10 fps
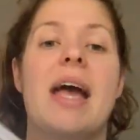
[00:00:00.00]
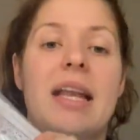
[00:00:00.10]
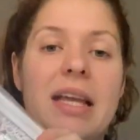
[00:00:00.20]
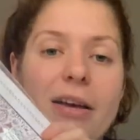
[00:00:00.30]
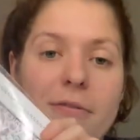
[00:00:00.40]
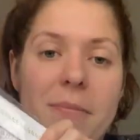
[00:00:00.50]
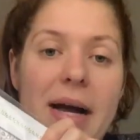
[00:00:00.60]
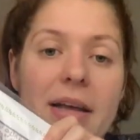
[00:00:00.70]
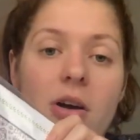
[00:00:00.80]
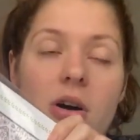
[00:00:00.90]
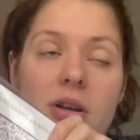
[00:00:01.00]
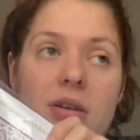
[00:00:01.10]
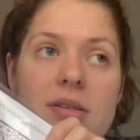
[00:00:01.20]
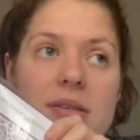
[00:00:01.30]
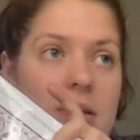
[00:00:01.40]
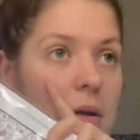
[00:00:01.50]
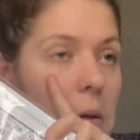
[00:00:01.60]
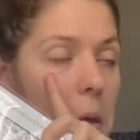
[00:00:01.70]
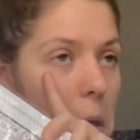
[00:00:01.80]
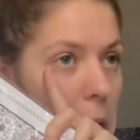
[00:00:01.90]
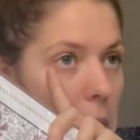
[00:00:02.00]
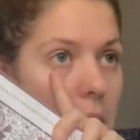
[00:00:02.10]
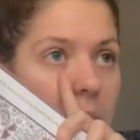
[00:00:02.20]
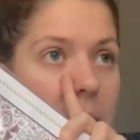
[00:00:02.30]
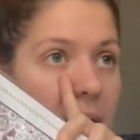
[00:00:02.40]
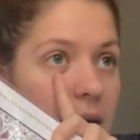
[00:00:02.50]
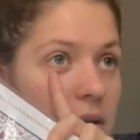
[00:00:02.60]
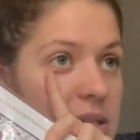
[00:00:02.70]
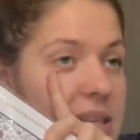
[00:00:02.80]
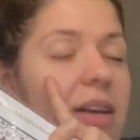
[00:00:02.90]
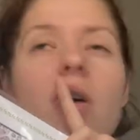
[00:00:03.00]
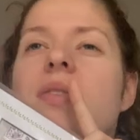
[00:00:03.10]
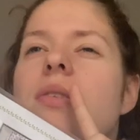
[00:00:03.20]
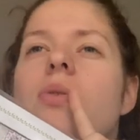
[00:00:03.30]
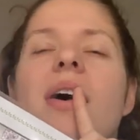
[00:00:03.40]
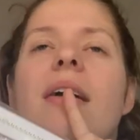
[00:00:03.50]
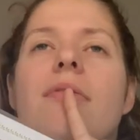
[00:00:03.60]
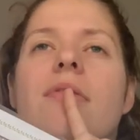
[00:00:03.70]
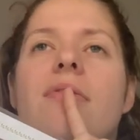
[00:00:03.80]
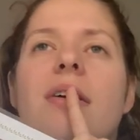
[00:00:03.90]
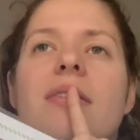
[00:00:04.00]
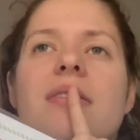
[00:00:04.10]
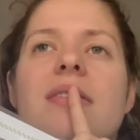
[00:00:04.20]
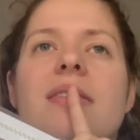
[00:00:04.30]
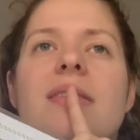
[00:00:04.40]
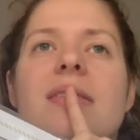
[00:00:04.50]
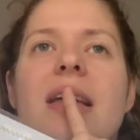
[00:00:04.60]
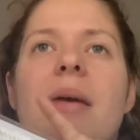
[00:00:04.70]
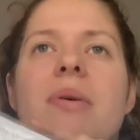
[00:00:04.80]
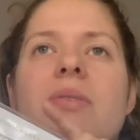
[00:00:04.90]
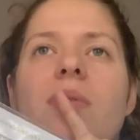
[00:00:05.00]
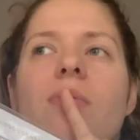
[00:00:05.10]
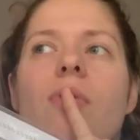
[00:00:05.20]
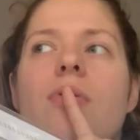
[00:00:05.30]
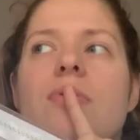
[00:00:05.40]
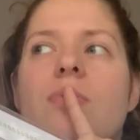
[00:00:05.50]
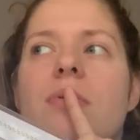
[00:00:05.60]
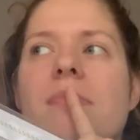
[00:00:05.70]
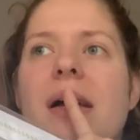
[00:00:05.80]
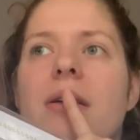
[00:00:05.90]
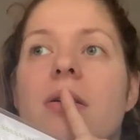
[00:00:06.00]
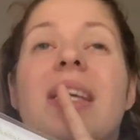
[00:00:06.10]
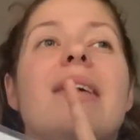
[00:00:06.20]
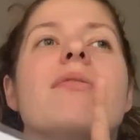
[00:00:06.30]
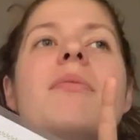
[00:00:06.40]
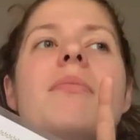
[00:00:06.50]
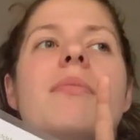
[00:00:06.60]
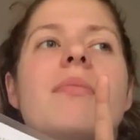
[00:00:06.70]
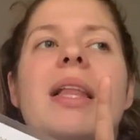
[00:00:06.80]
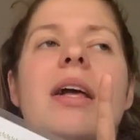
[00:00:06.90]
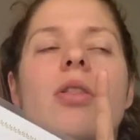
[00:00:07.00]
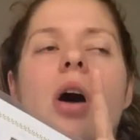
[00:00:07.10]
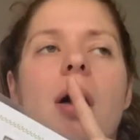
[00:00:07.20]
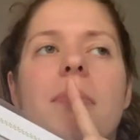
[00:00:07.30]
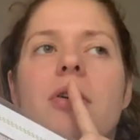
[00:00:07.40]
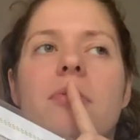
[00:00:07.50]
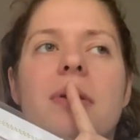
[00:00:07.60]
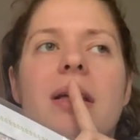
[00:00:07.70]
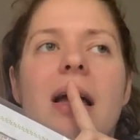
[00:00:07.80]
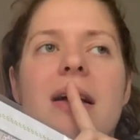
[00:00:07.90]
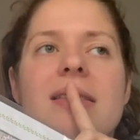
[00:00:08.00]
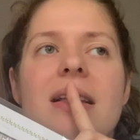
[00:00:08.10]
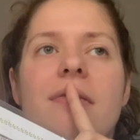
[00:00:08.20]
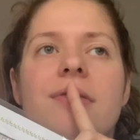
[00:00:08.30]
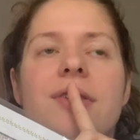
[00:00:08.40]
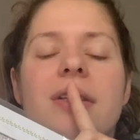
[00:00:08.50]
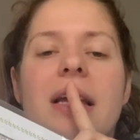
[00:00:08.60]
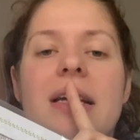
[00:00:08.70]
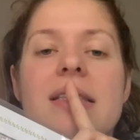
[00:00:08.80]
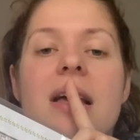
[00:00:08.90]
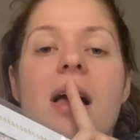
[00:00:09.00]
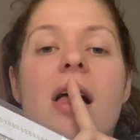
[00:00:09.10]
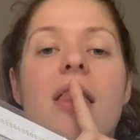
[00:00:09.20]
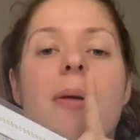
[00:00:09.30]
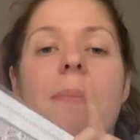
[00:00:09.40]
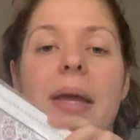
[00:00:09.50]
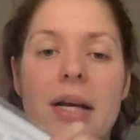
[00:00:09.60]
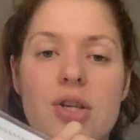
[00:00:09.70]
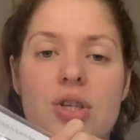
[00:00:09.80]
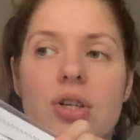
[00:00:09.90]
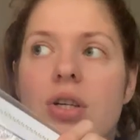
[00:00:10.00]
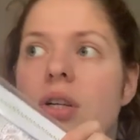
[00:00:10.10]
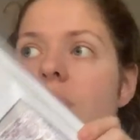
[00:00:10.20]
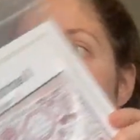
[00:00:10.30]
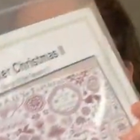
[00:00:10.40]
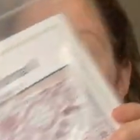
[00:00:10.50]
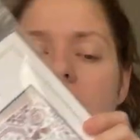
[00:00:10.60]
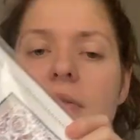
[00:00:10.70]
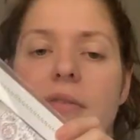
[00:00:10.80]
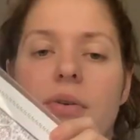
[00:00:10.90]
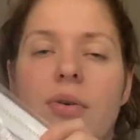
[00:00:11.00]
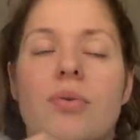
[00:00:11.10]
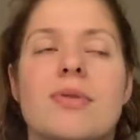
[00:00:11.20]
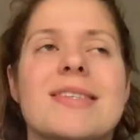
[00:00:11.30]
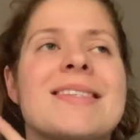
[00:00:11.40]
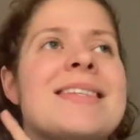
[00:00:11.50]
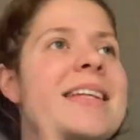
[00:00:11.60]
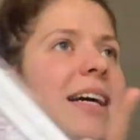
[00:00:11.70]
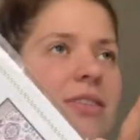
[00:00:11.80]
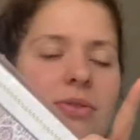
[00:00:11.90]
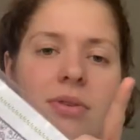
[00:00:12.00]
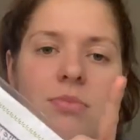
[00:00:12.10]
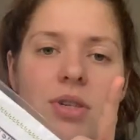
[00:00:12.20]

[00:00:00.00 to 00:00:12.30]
any of Bygone's patterns, like also I have the feeling this is the same as with Rosewood Manor. Even like a lot, Mirabilia's Lavender and Lace, the picture, the cover photo does not do them